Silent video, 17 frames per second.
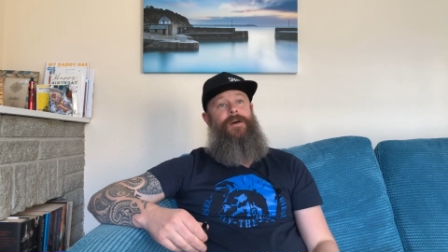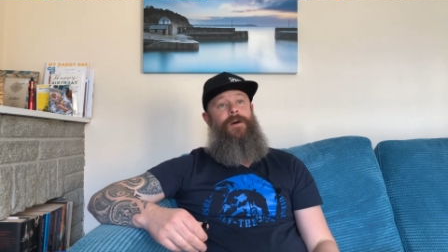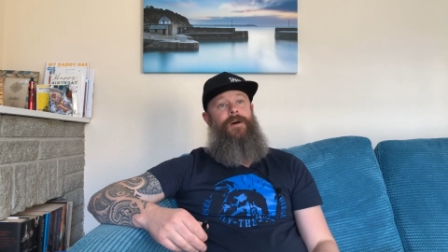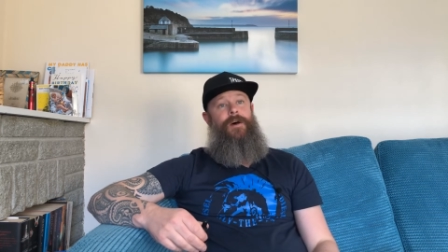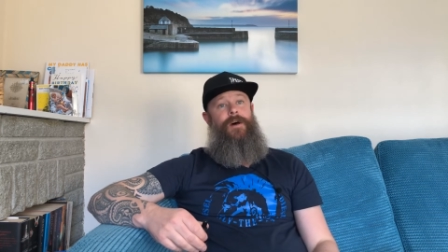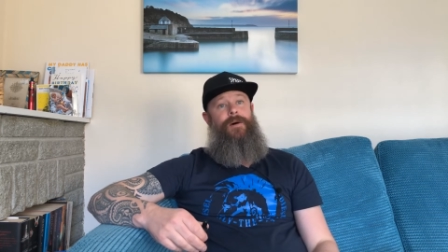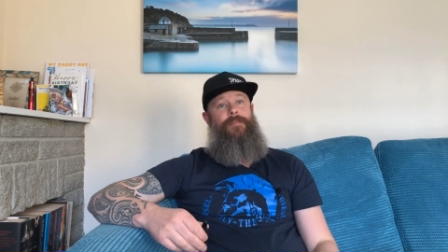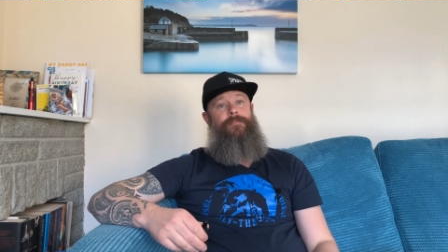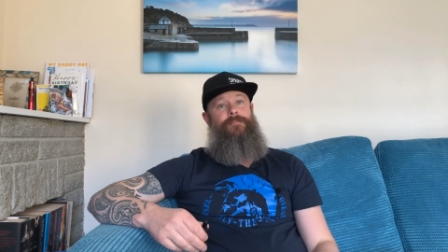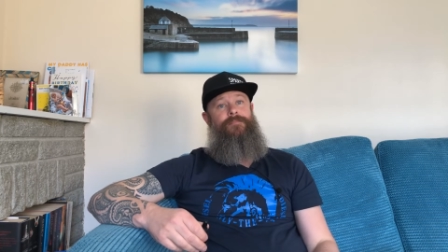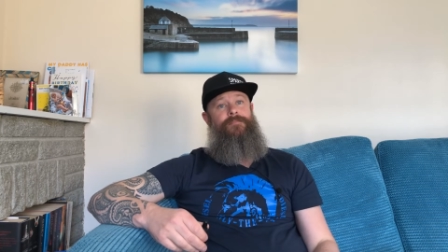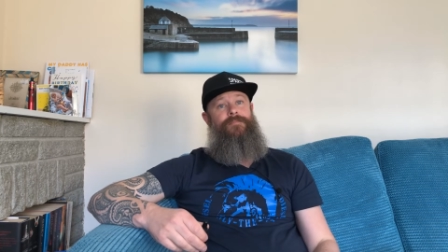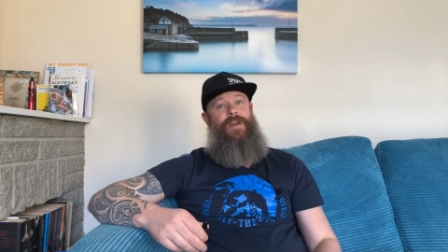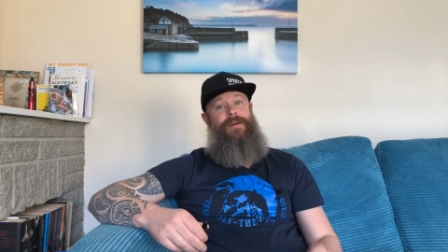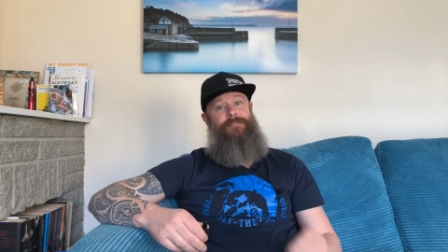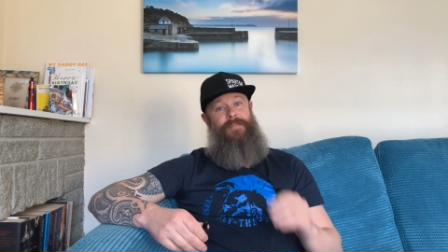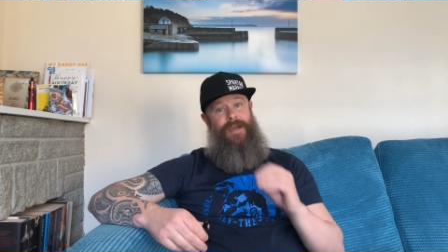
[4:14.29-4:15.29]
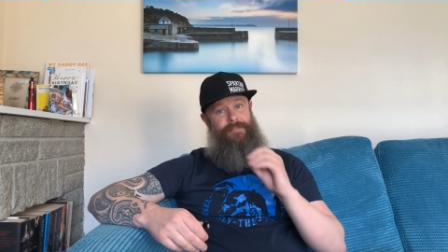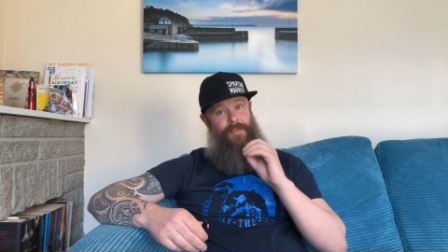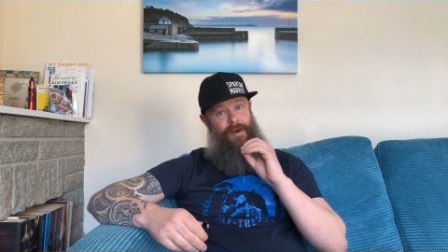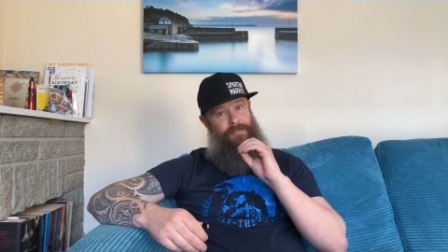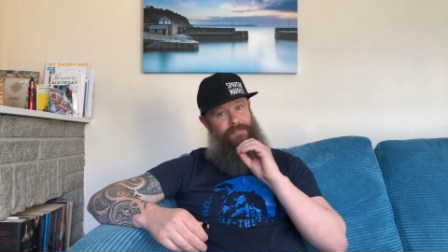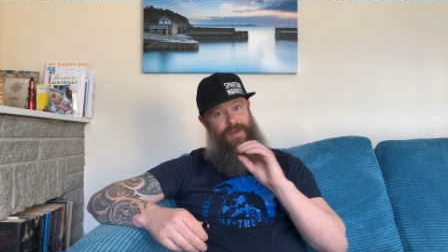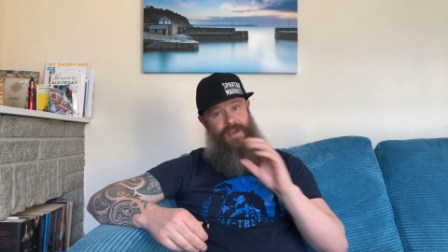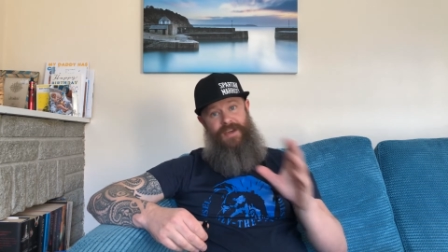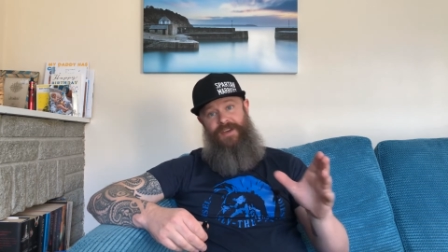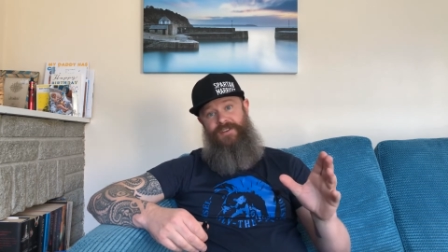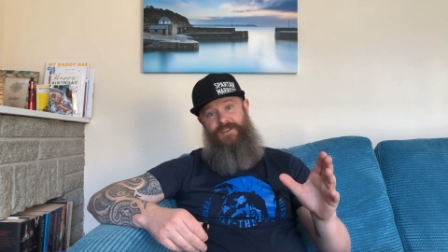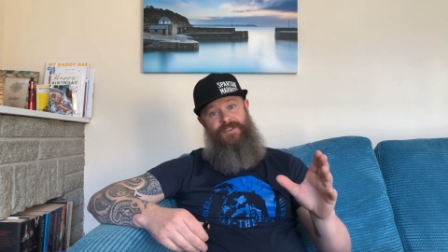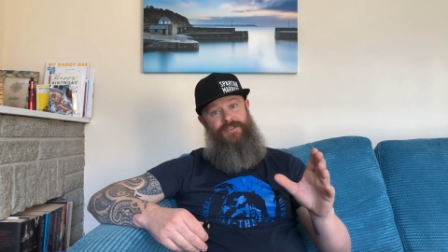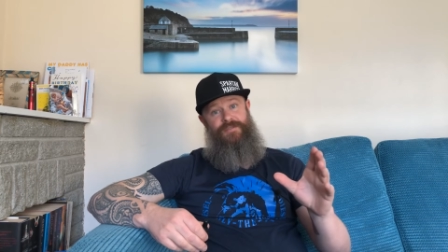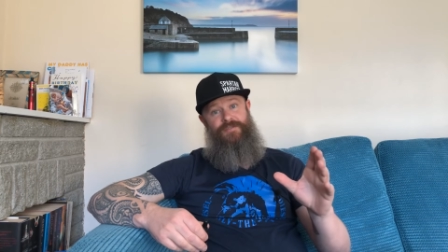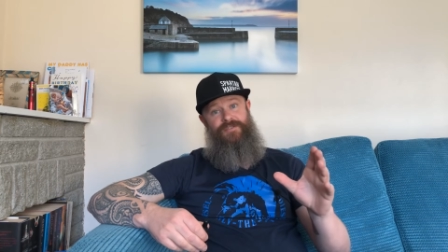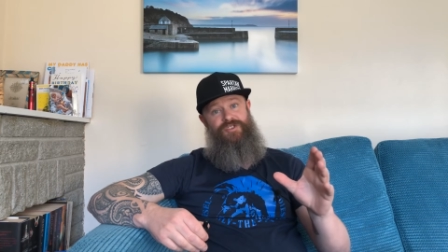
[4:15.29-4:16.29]
Um, it made my beard
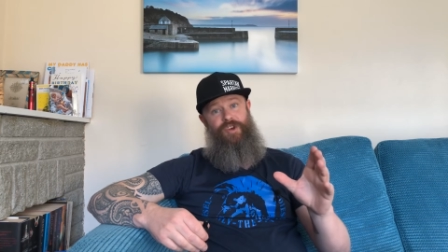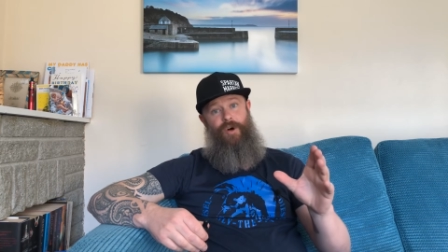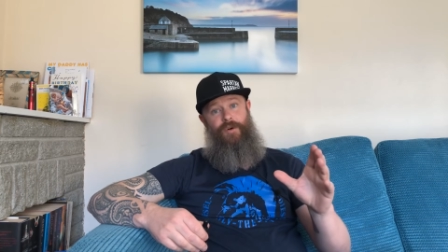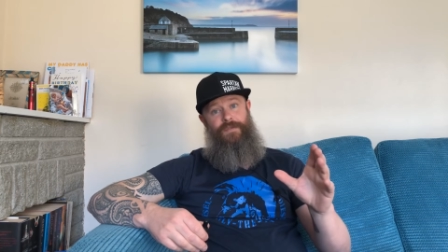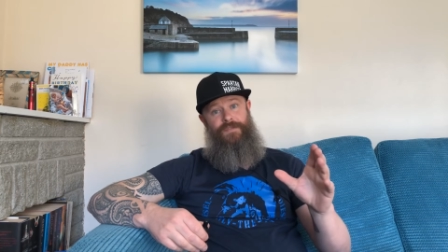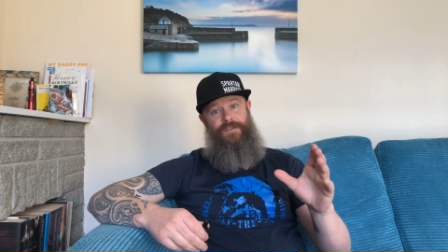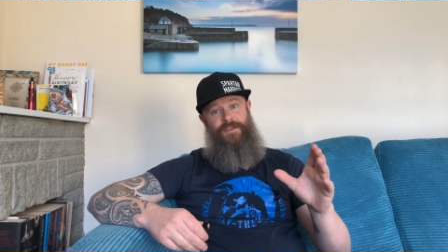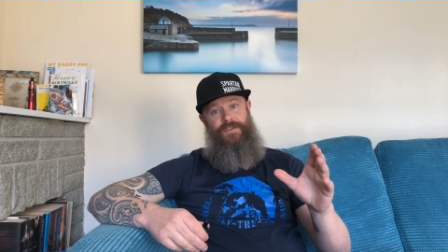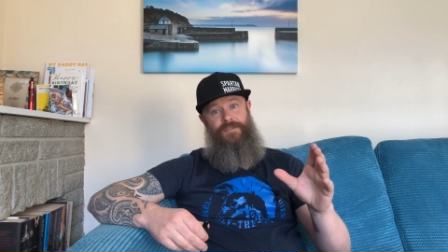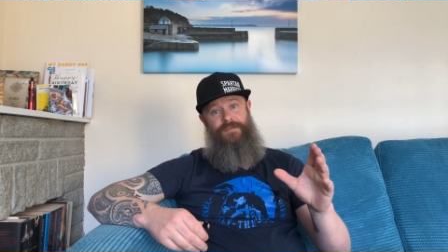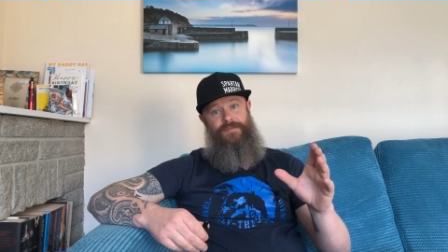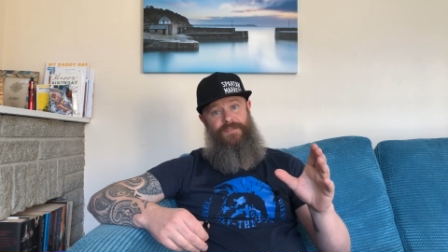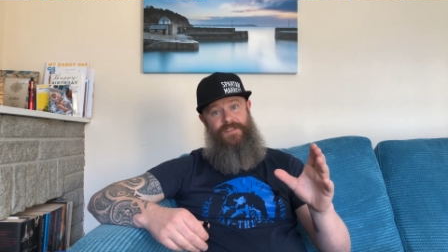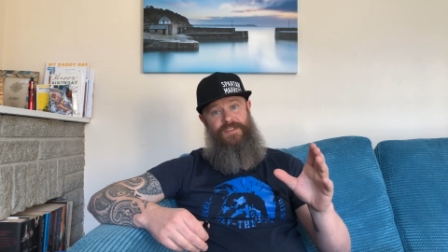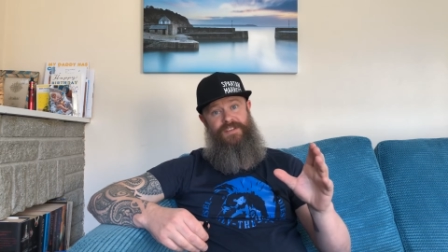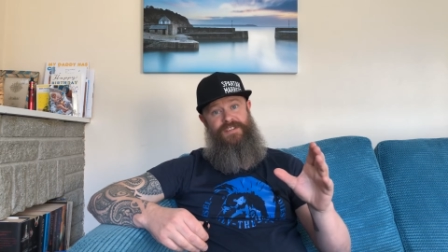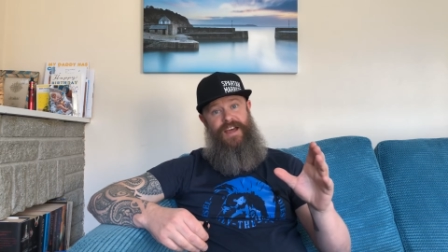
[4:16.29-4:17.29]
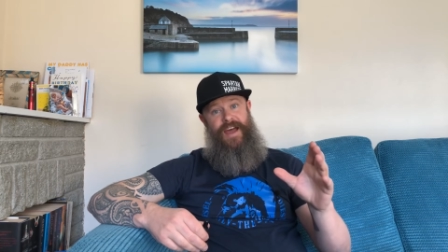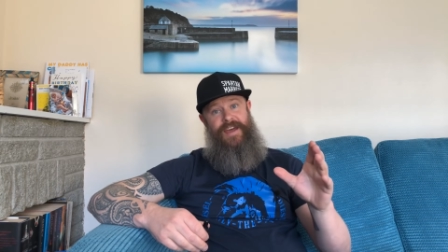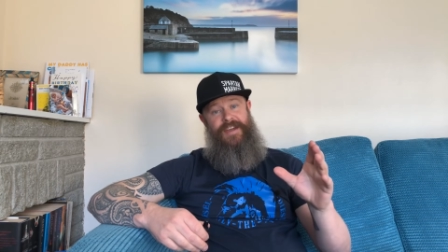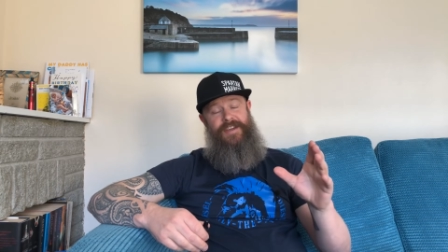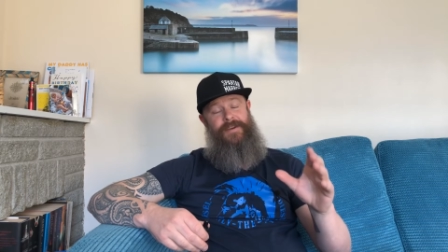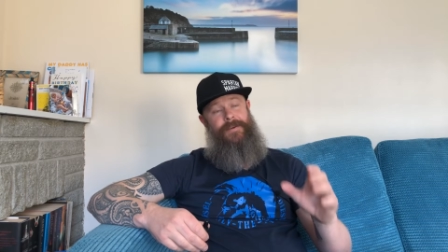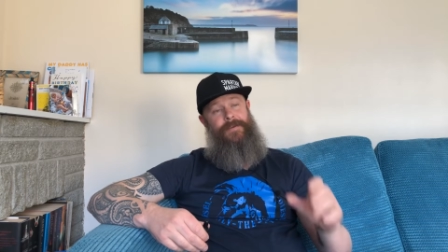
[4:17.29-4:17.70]
soft for the day,